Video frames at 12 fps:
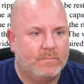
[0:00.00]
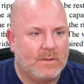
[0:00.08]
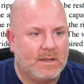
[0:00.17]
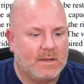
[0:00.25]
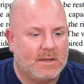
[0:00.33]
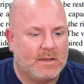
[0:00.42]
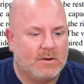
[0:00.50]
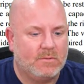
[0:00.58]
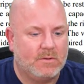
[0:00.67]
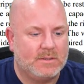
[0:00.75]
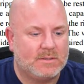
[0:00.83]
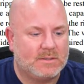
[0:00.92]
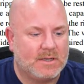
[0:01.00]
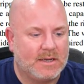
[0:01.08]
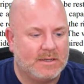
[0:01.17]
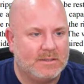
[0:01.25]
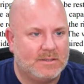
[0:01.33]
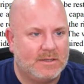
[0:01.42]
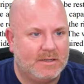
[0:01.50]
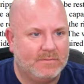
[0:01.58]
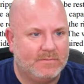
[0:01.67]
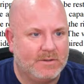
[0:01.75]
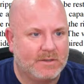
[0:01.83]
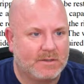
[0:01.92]
I don't want
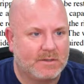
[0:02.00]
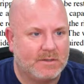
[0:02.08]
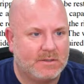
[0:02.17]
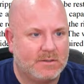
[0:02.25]
scientific.